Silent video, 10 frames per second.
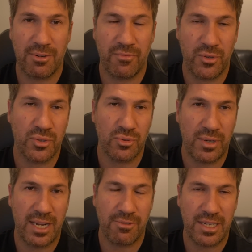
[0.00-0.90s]
virtual
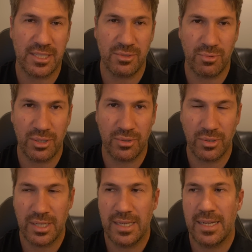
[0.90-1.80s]
drag race as
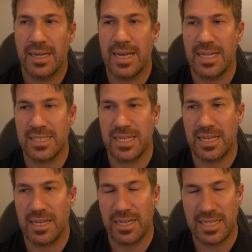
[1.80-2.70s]
well as
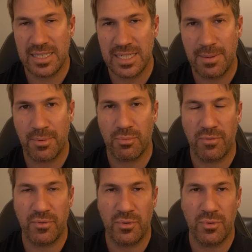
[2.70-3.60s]
a in-depth
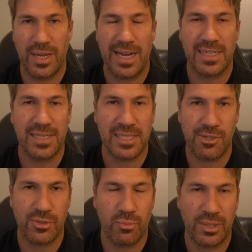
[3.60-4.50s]
review and
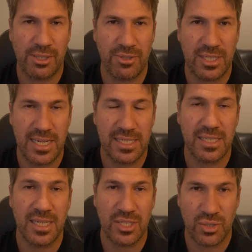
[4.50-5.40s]
0 to 100 test
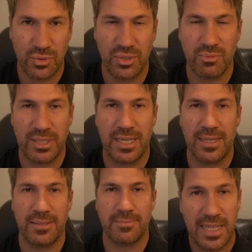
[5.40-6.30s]
as soon as we
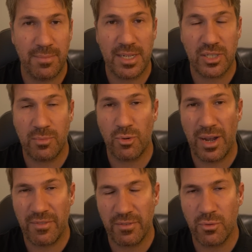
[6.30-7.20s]
can. In the meantime, we'll
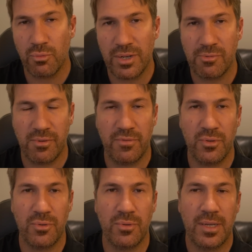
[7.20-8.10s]
have the full written
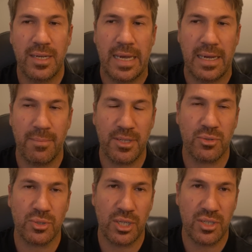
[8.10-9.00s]
review.
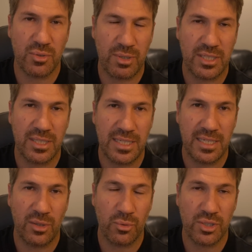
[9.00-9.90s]
Mitchell Jones went to the
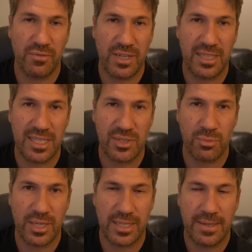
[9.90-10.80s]
launch event this
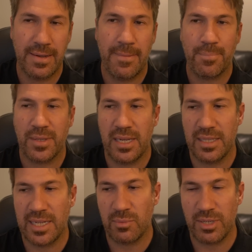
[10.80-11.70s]
week,
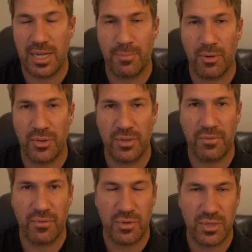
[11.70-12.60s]
and that'll be up on the
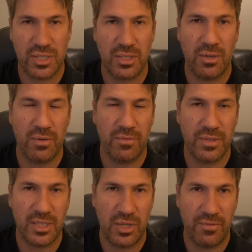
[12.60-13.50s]
1st
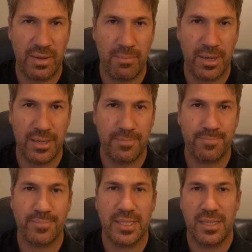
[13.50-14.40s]
of November.
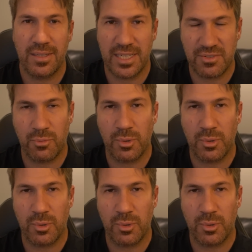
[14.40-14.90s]
Thanks for